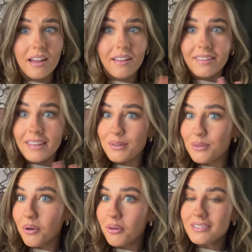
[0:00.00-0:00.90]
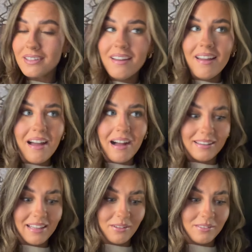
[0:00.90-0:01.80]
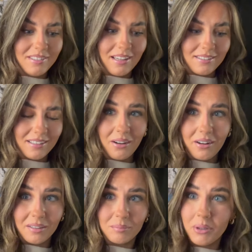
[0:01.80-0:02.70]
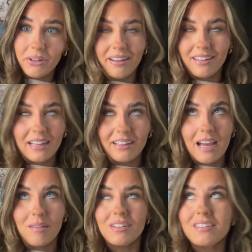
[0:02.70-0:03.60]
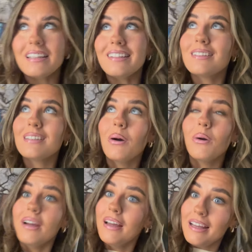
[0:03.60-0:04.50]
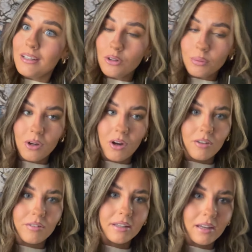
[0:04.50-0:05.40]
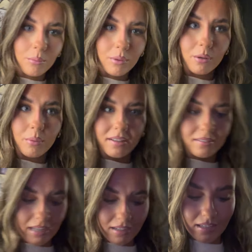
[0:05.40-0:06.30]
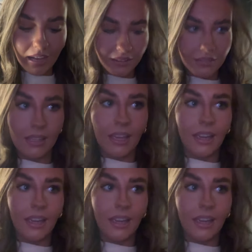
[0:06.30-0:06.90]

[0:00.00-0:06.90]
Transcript: and they do not allow DSLR or any kind of cameras in. So, dropped it off and we're away to get a taxi.